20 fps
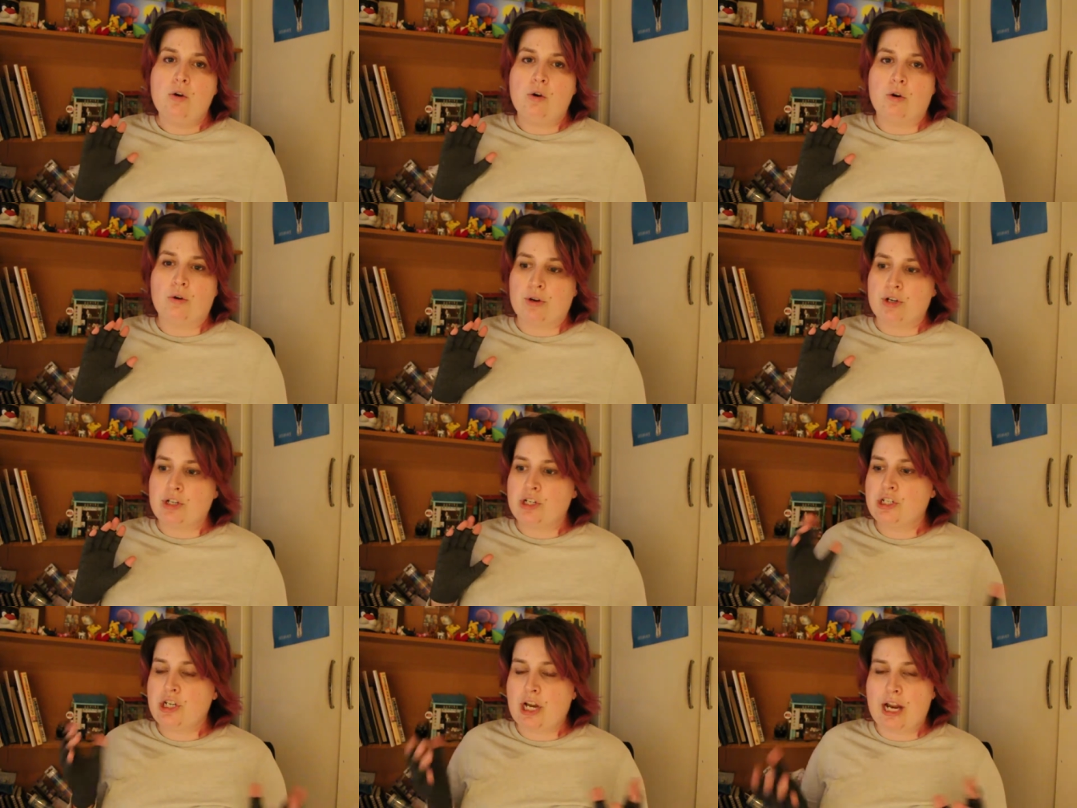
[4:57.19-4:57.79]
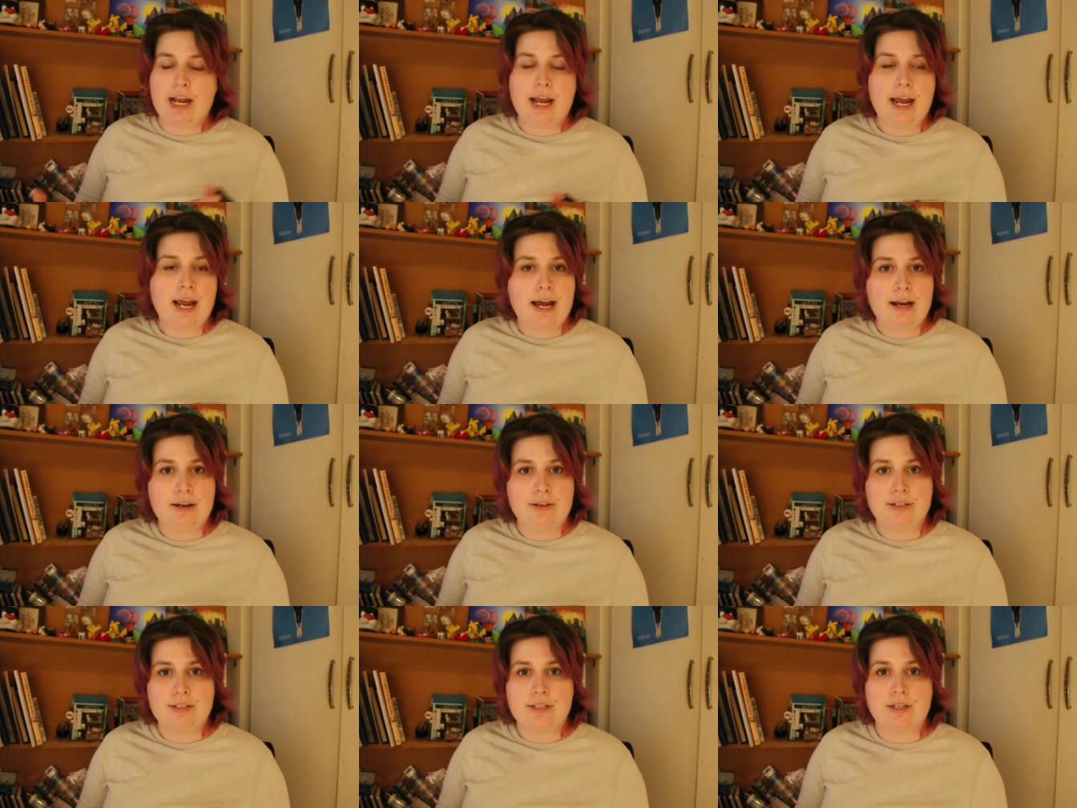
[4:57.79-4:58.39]
or a share
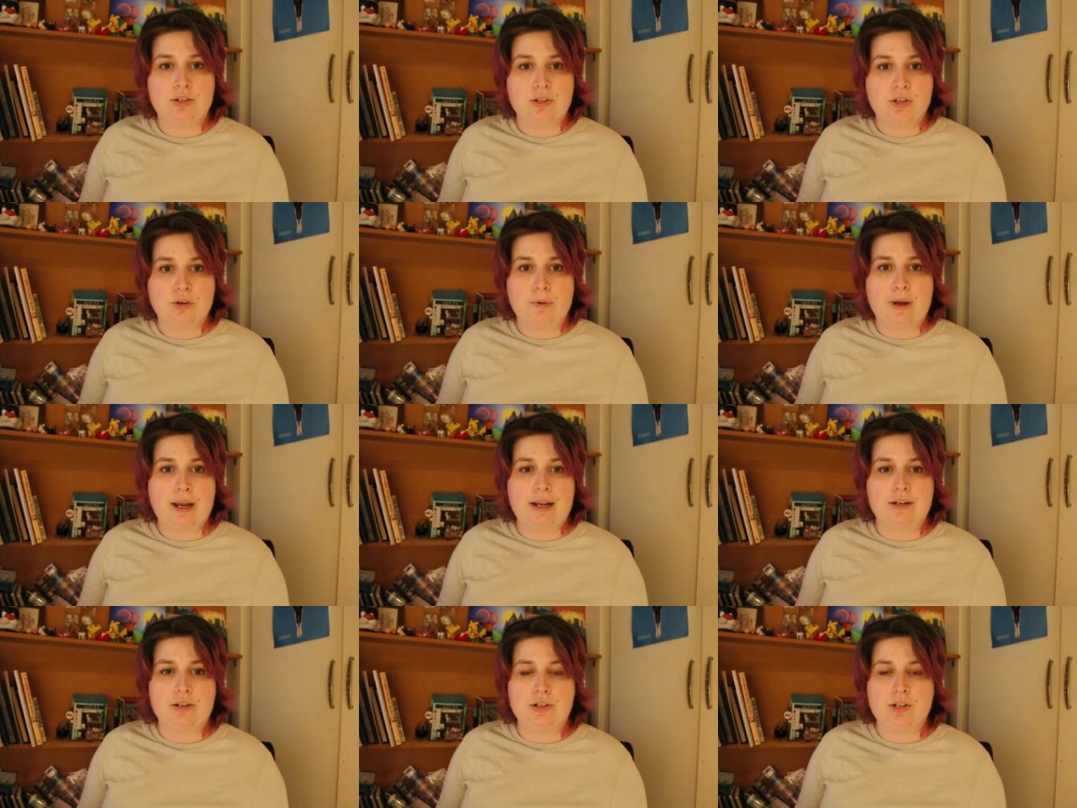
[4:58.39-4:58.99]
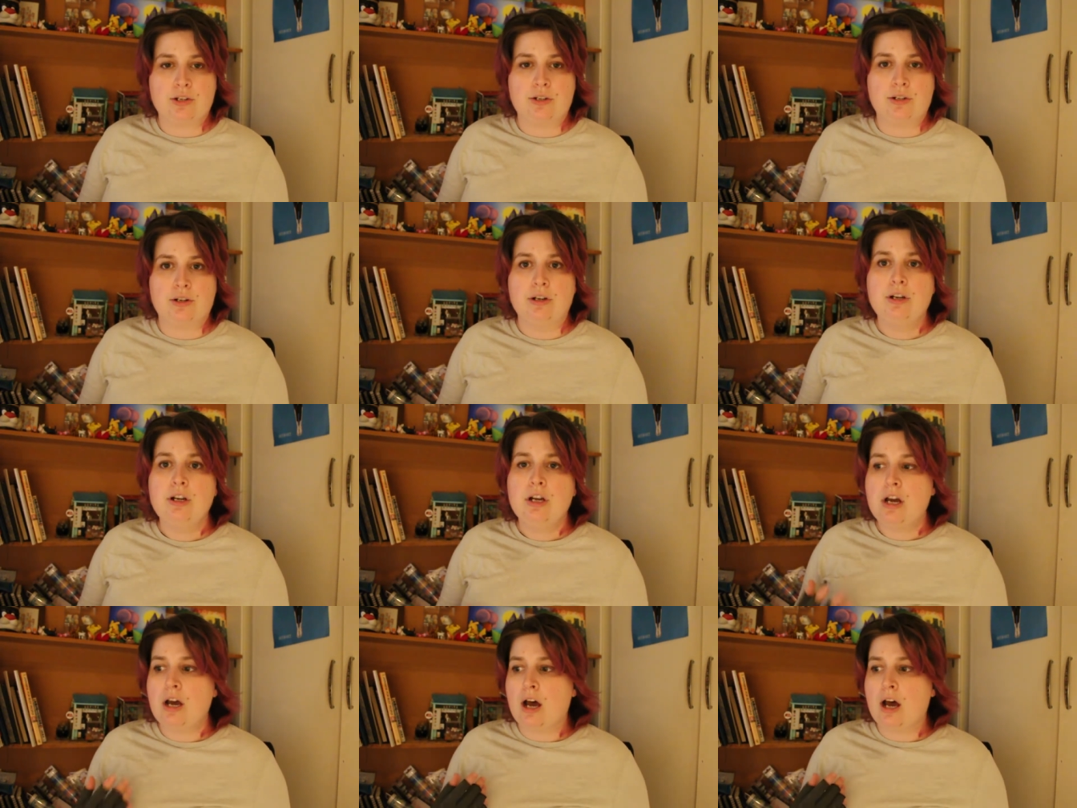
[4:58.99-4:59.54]
house situation,